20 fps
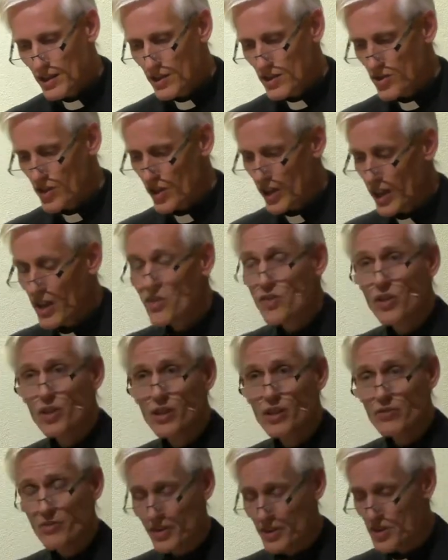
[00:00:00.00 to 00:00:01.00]
Today's
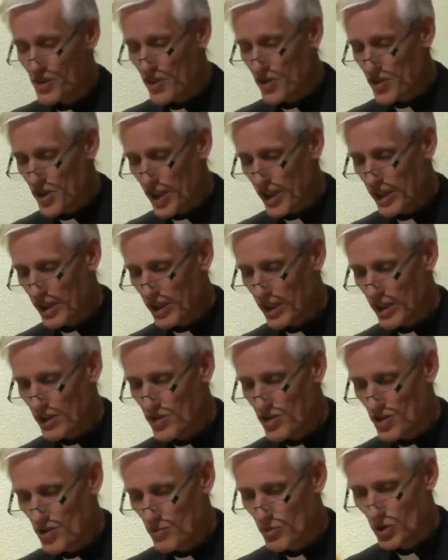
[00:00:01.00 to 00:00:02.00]
conference is
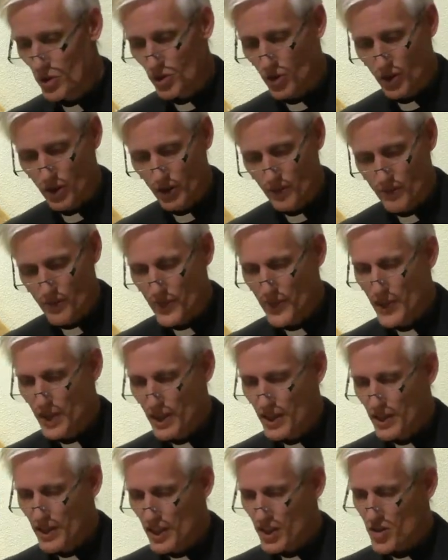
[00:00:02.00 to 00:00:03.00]
dedicated to Paul,
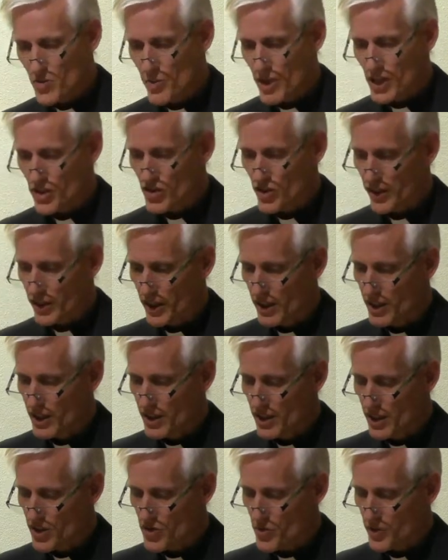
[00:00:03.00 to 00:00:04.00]
especially
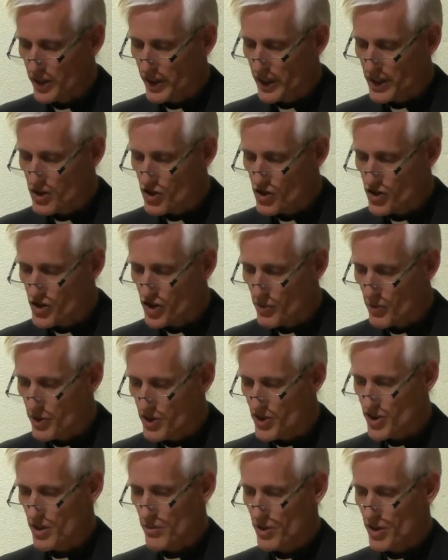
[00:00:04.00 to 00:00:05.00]
his relationship
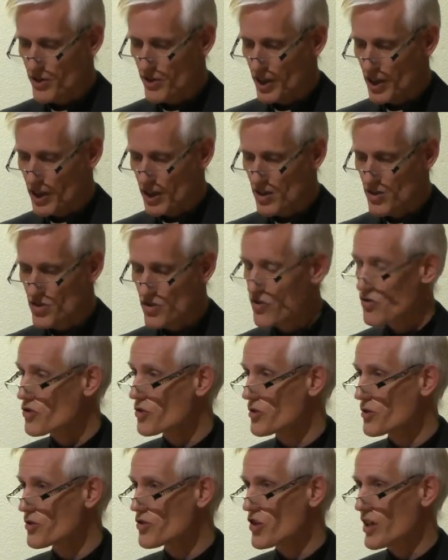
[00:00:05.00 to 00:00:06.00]
with Timothy, his
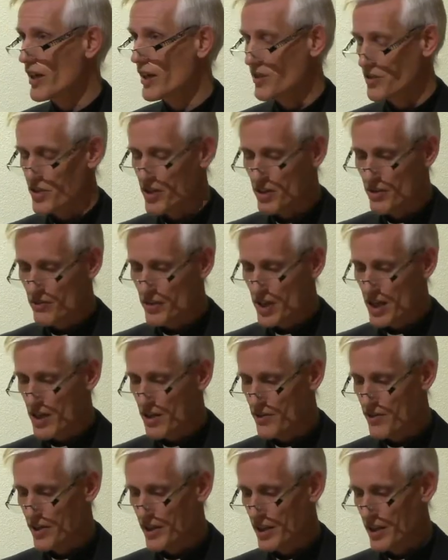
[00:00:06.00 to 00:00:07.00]
true child in the
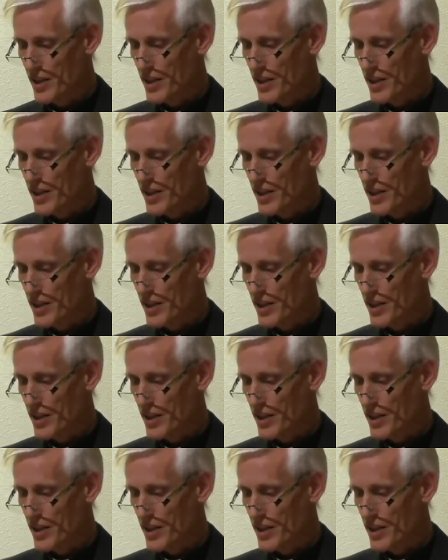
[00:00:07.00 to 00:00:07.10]
faith.